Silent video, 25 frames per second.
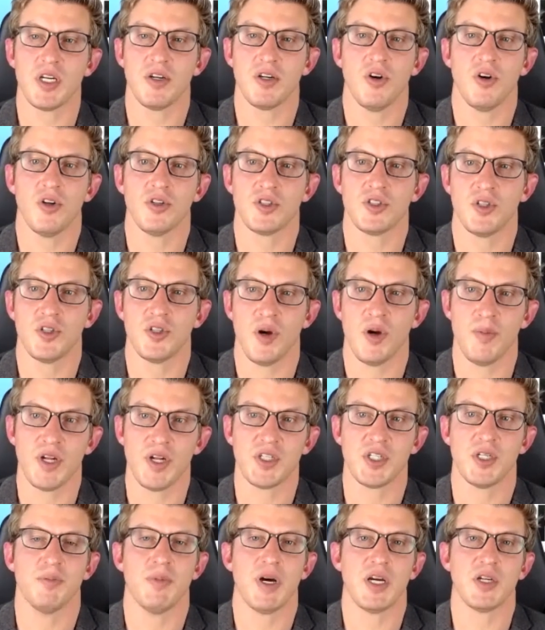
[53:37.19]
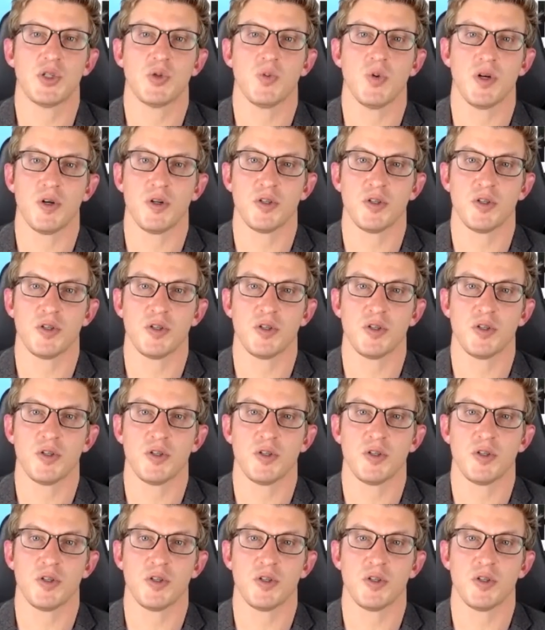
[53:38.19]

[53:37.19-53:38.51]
Also, I mentioned my Twitter,